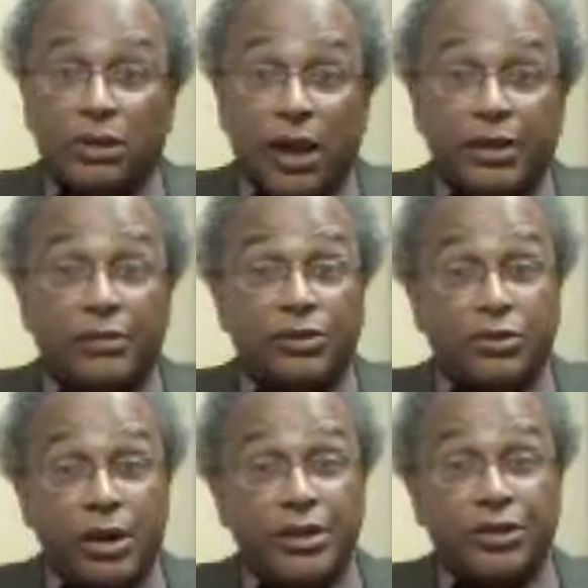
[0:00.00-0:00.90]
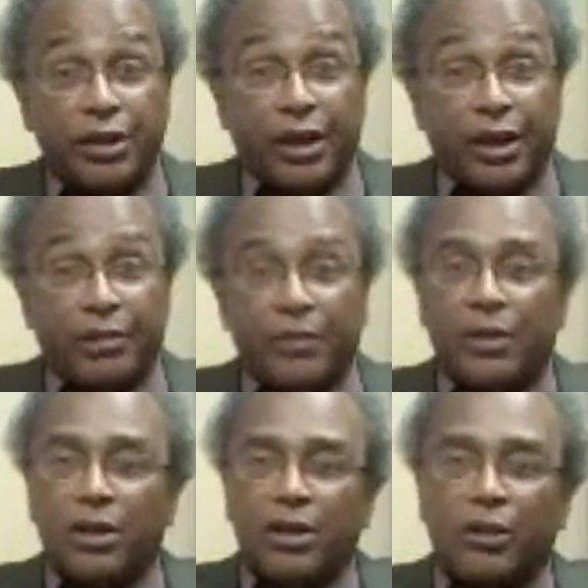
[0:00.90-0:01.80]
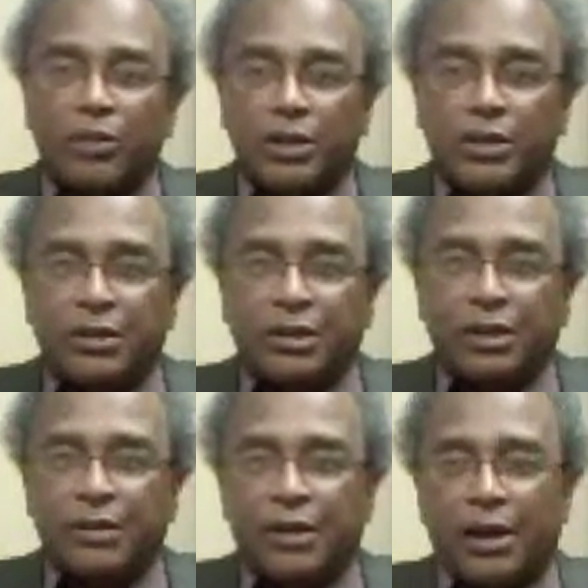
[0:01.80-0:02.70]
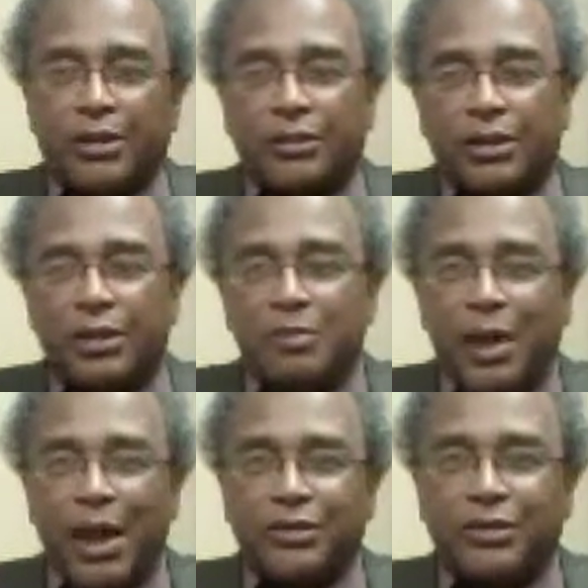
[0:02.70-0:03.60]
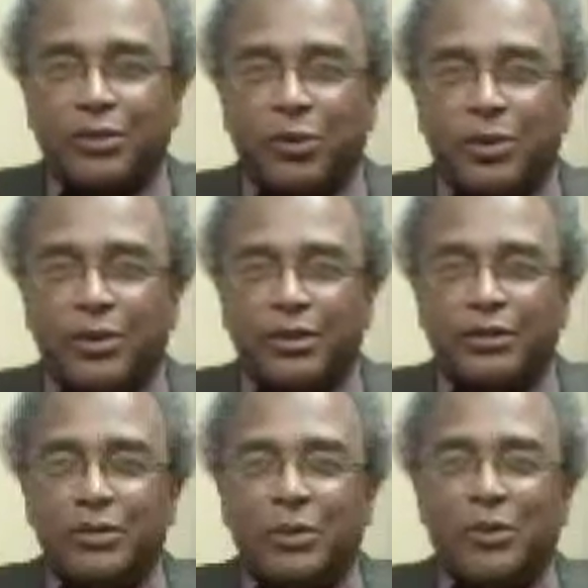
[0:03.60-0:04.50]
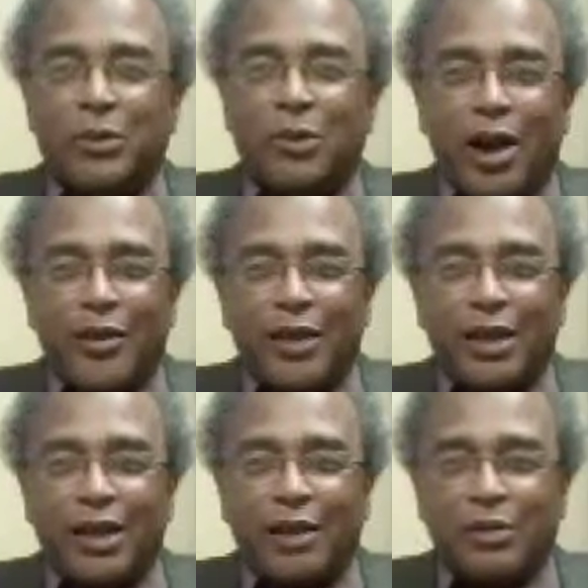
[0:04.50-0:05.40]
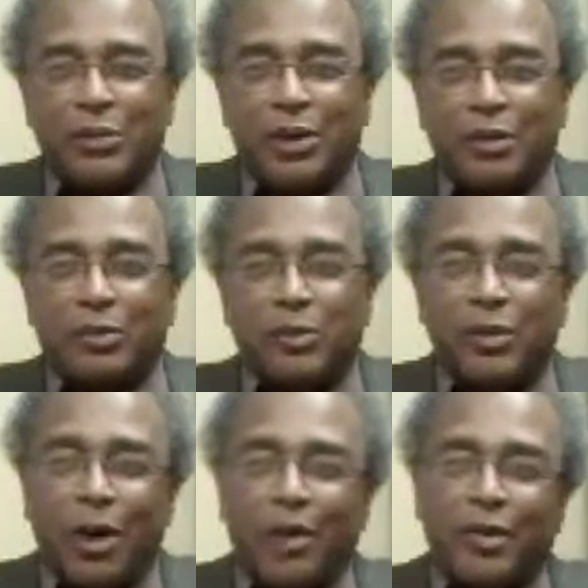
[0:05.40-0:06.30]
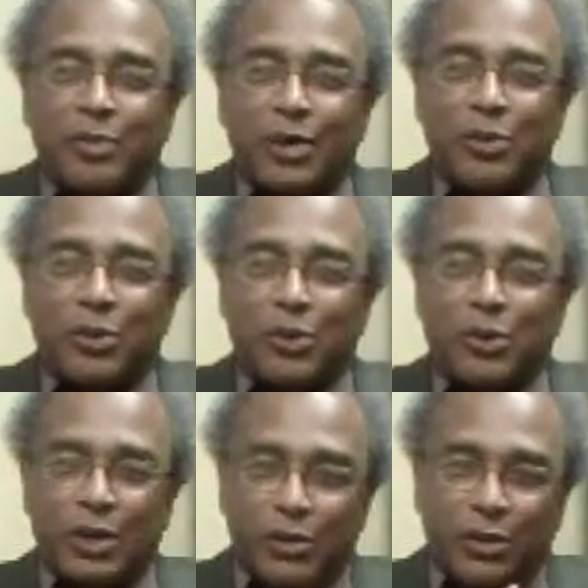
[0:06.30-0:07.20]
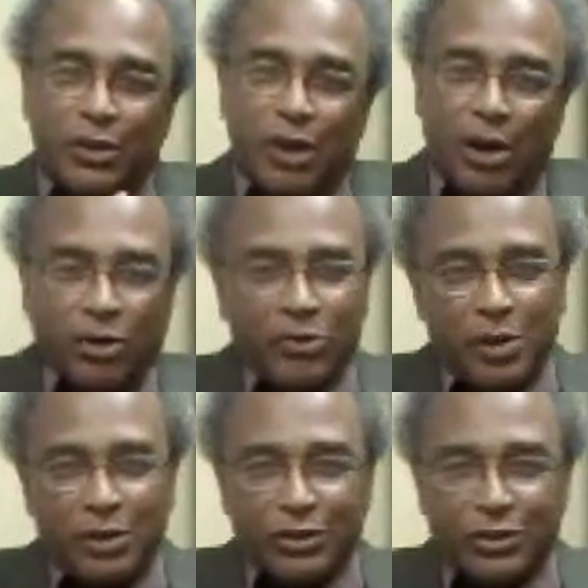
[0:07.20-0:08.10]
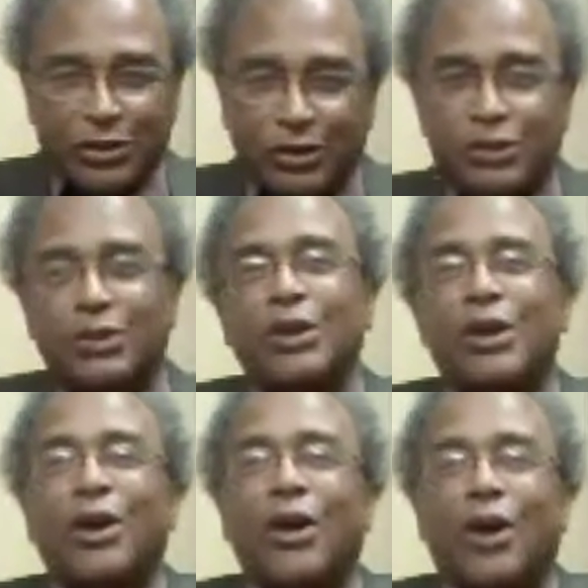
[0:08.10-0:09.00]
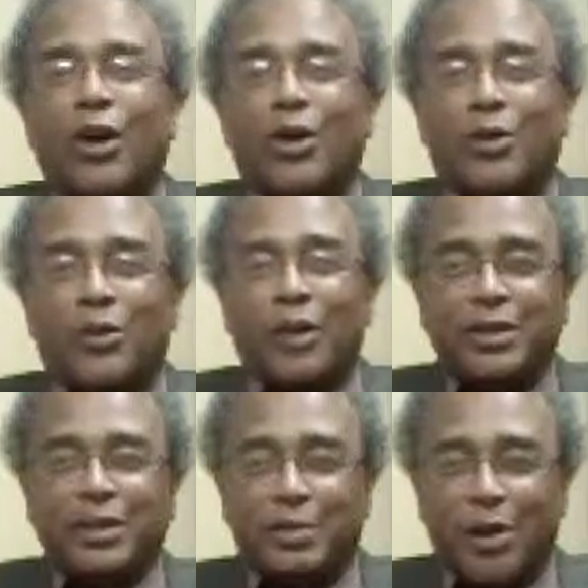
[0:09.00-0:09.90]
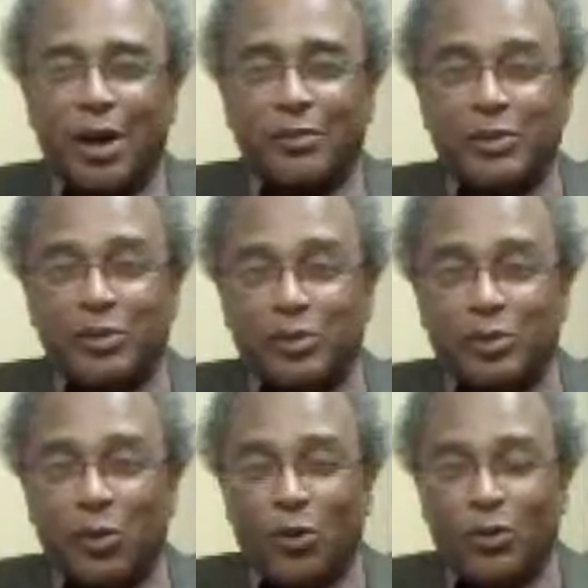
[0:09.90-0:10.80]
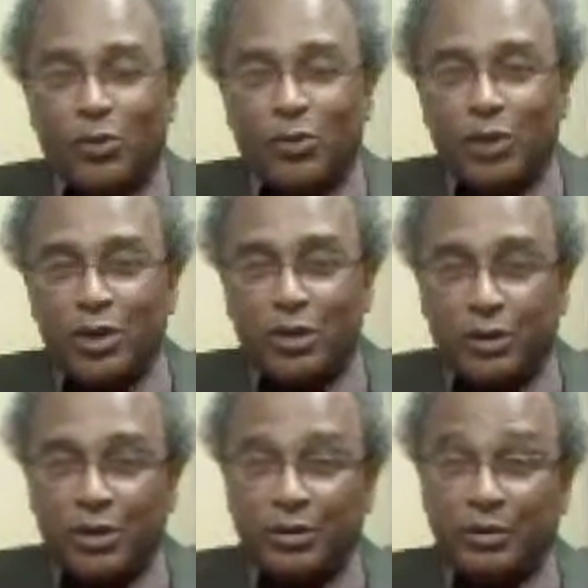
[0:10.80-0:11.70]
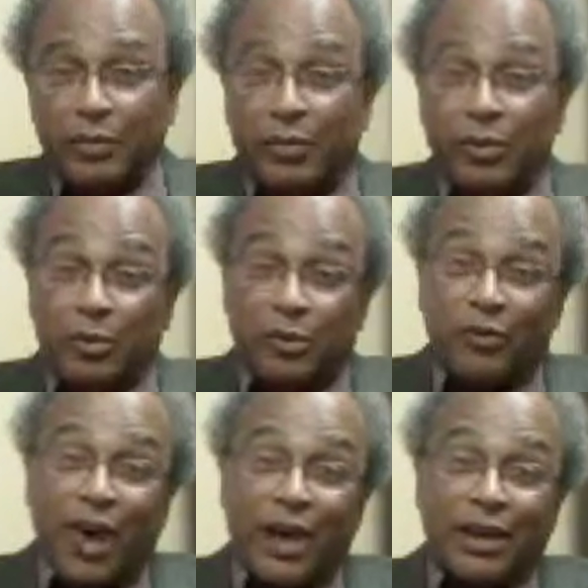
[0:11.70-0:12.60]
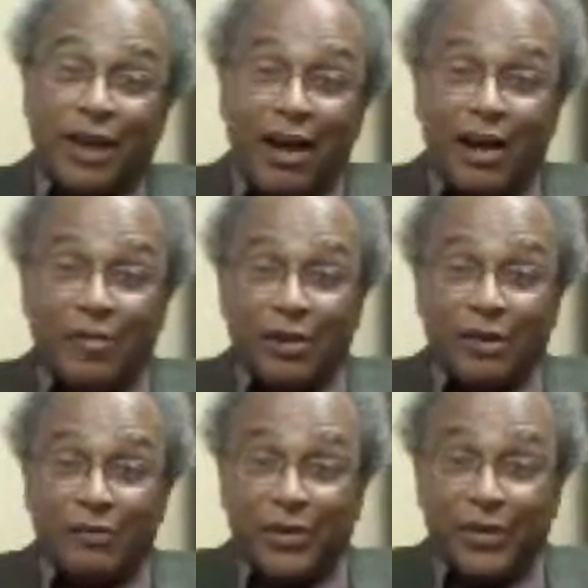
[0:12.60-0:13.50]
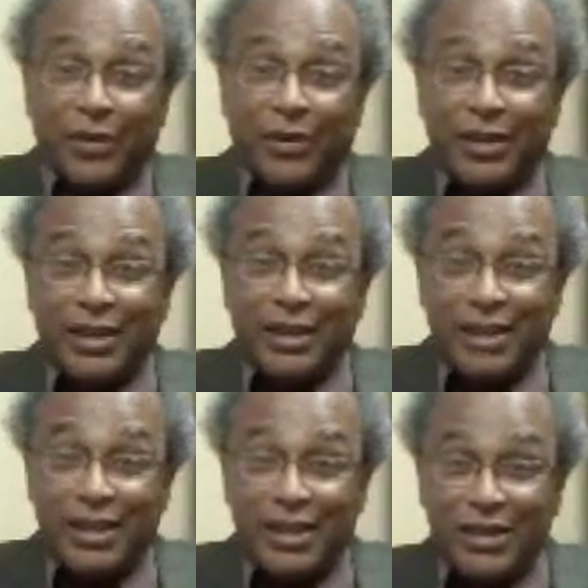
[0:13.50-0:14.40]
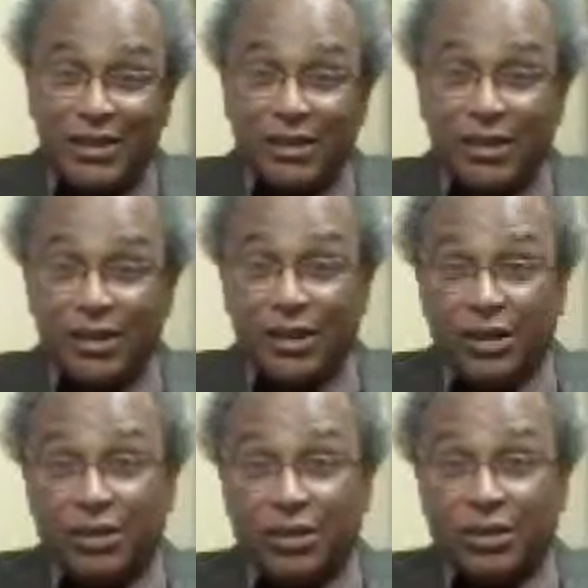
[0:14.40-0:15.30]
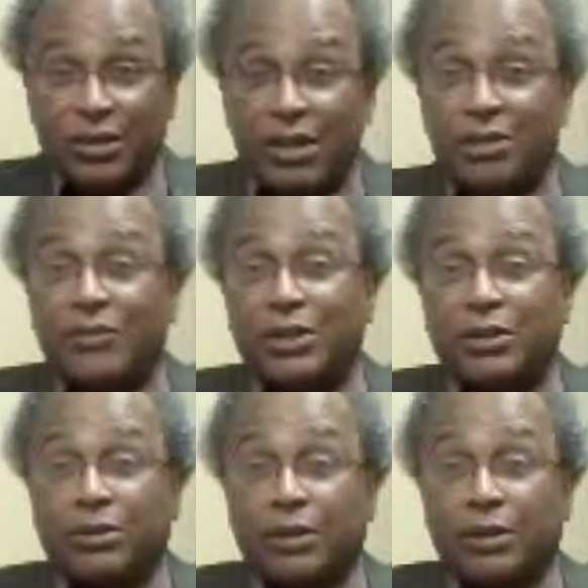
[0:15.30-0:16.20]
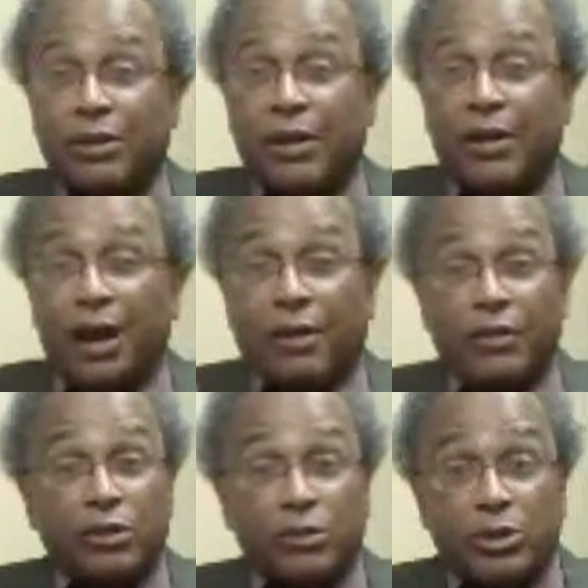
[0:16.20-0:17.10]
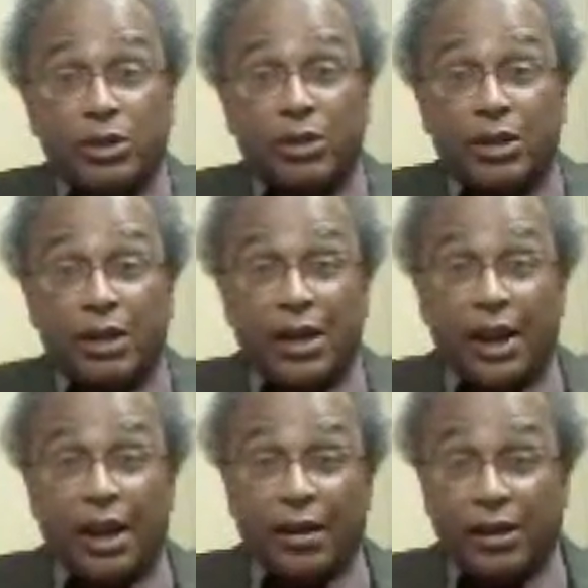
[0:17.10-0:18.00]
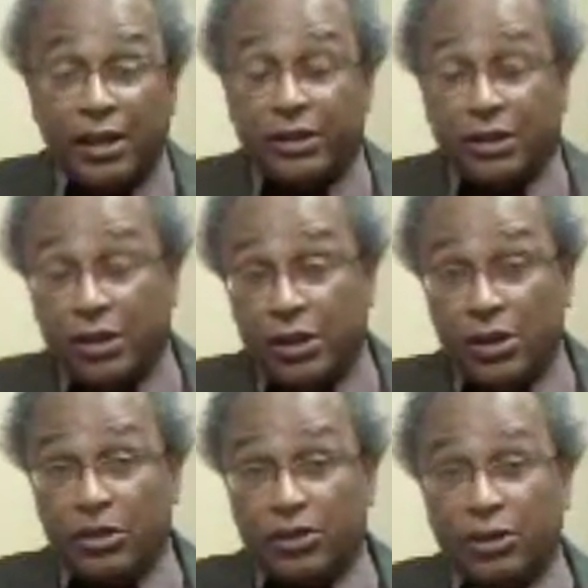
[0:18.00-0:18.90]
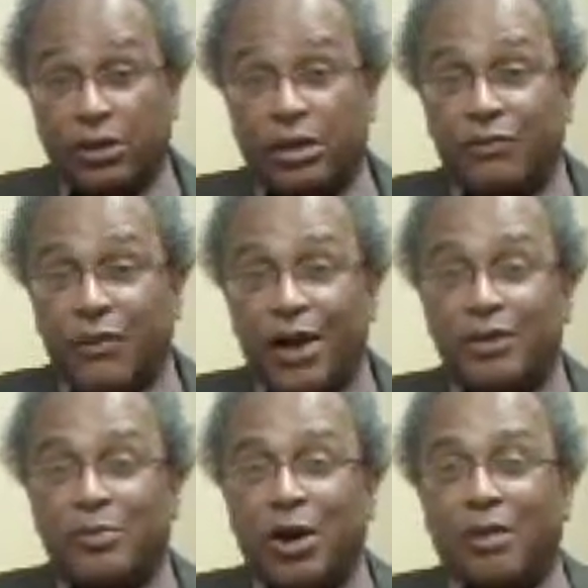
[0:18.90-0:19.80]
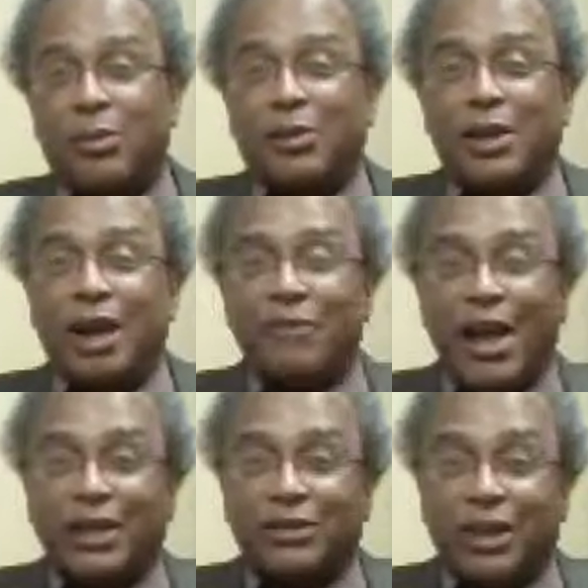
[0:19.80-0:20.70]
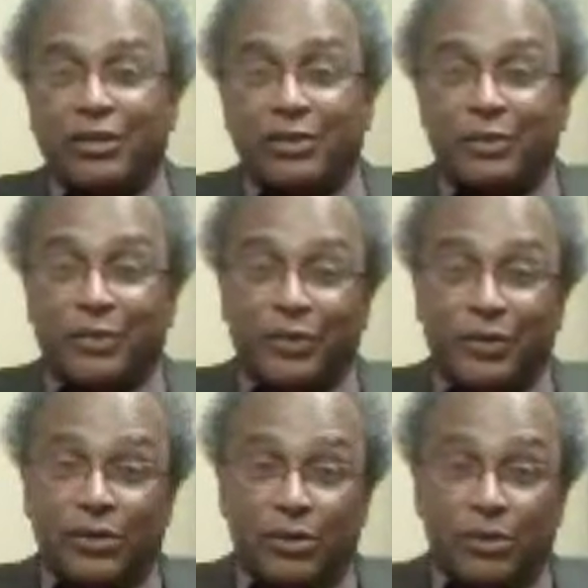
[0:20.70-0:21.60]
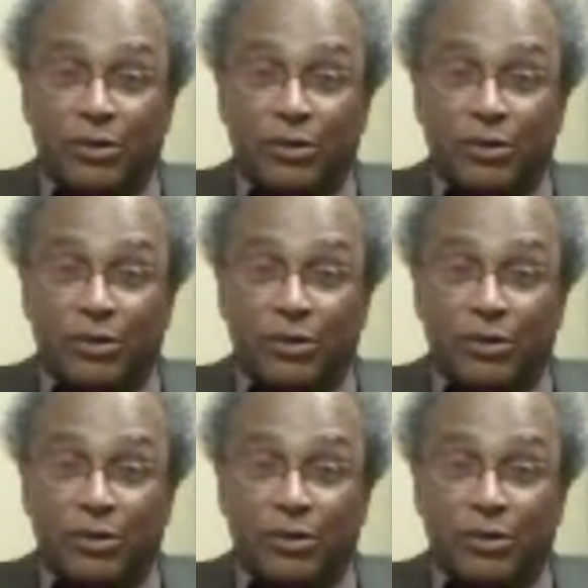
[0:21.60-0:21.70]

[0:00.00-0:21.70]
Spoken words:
Kind of strange there. Recently, the city passed an ordinance requiring people who either own businesses or rented apartments with more than 3 units to provide a copy of their keys to city officials. This was allegedly so that the fire department would have access to